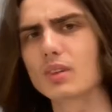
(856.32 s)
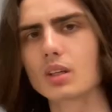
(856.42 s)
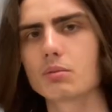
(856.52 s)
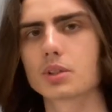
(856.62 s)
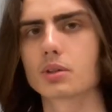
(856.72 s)

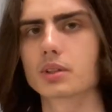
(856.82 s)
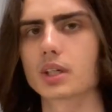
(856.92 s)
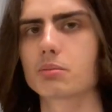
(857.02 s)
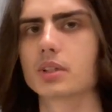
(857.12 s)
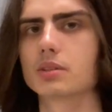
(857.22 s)
with your
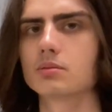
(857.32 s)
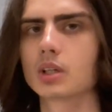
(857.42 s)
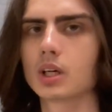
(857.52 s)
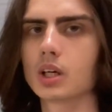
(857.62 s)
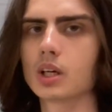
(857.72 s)
type
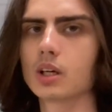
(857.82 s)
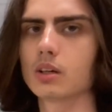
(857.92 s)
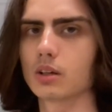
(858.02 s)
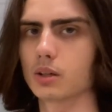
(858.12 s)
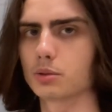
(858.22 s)

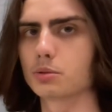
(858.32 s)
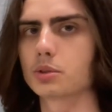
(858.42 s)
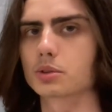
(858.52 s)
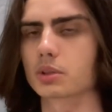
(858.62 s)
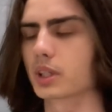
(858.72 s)
and do
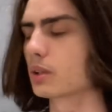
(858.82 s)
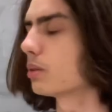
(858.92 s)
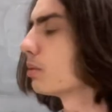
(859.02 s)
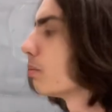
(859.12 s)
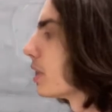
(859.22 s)
your
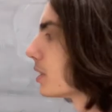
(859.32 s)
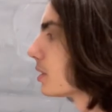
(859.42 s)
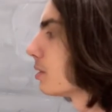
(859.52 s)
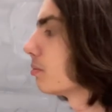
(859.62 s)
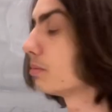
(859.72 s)
triangle
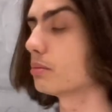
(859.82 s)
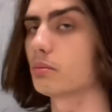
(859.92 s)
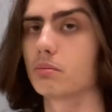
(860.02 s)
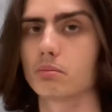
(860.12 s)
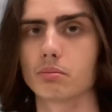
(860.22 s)

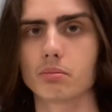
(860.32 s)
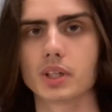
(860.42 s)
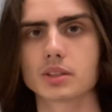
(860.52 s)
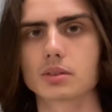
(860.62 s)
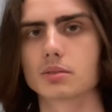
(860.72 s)

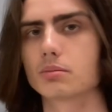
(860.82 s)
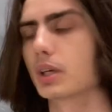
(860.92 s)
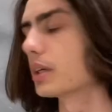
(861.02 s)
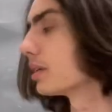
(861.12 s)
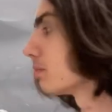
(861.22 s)
based on
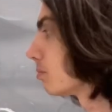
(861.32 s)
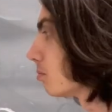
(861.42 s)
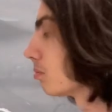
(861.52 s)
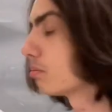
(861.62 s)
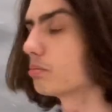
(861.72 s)

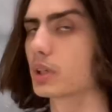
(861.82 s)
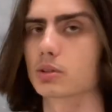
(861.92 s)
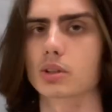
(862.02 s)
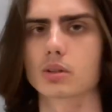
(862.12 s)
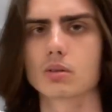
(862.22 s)
my
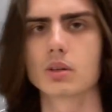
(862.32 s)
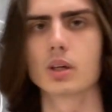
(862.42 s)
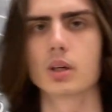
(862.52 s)
triangle.